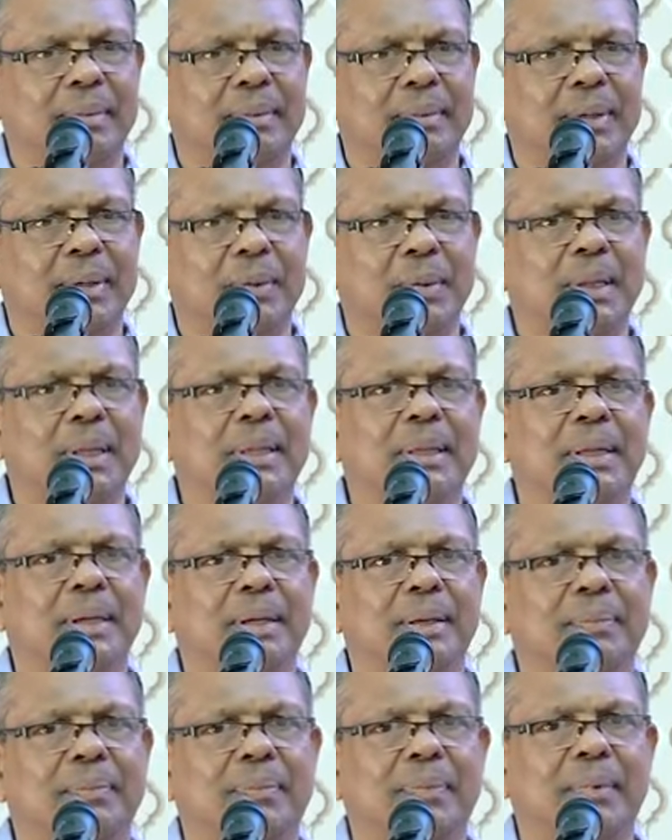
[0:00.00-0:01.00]
during
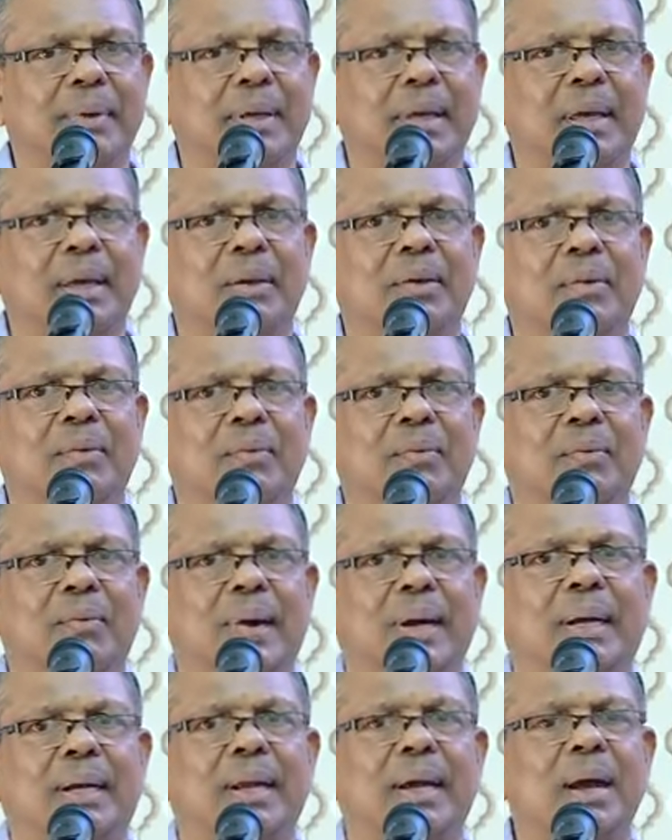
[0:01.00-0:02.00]
the King
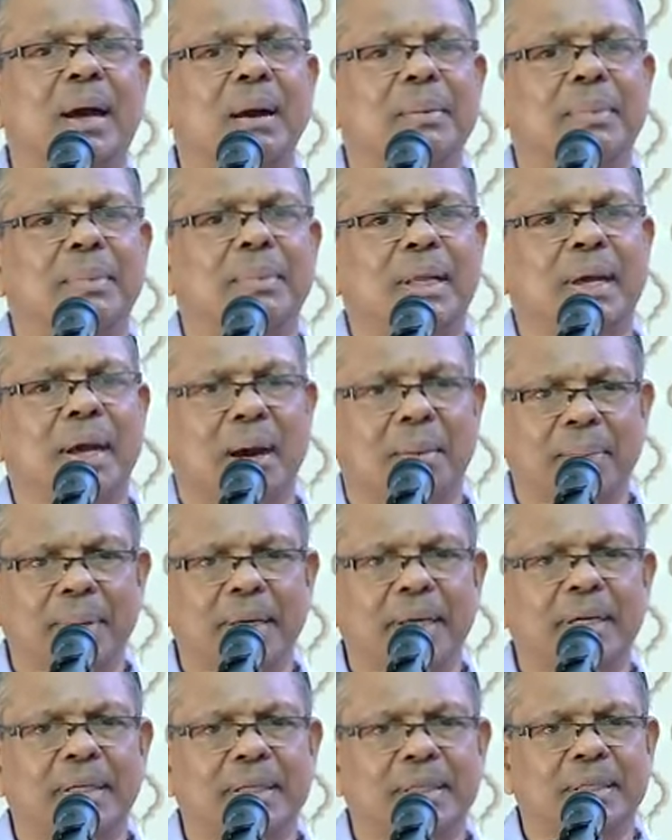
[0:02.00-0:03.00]
Vattagamini
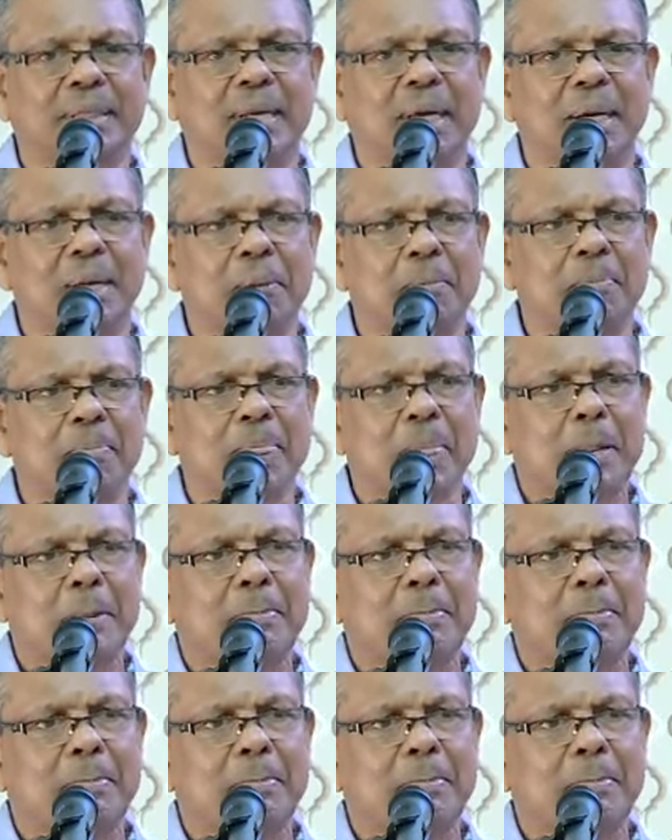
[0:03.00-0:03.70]
Abhaya's time,